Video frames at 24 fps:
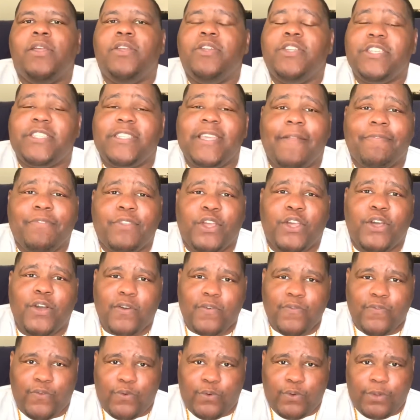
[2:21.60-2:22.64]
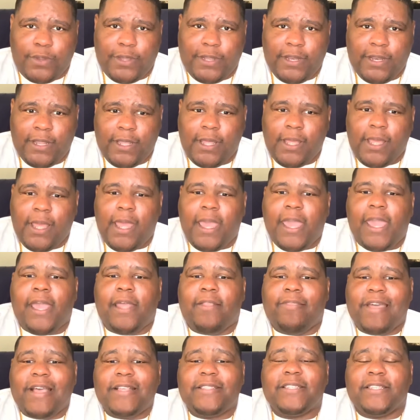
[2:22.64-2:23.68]
You just have to go for it.
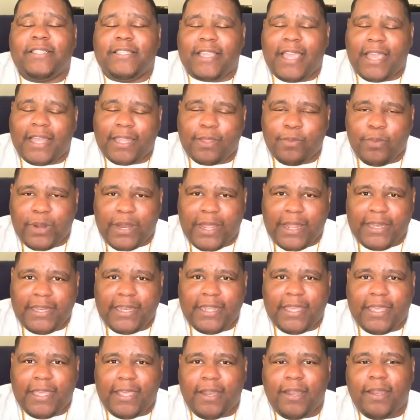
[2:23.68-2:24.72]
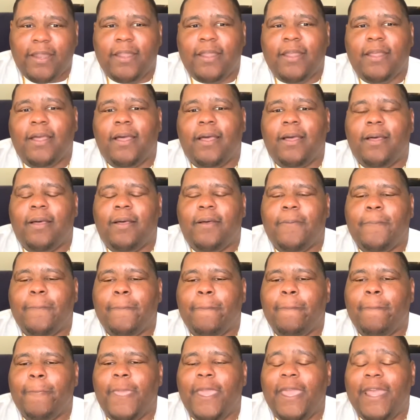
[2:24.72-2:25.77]
And that's exactly what I did.
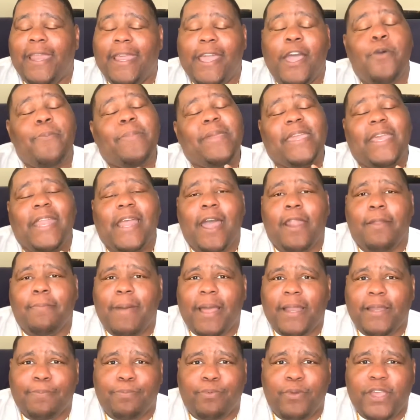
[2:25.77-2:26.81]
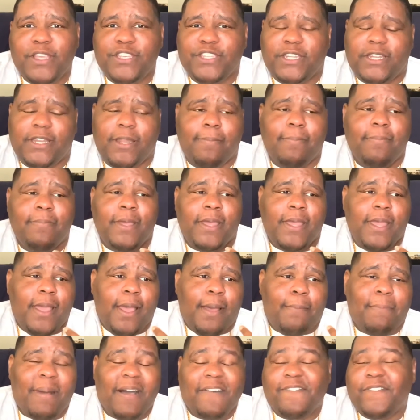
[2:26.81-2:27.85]
And it helped me get out of my depression and
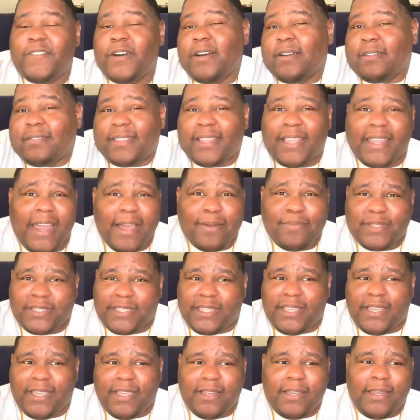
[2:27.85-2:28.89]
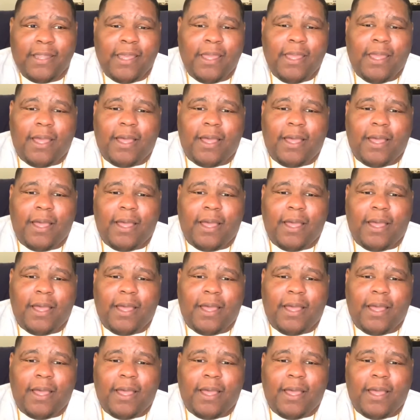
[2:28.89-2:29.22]
my funk that I was in.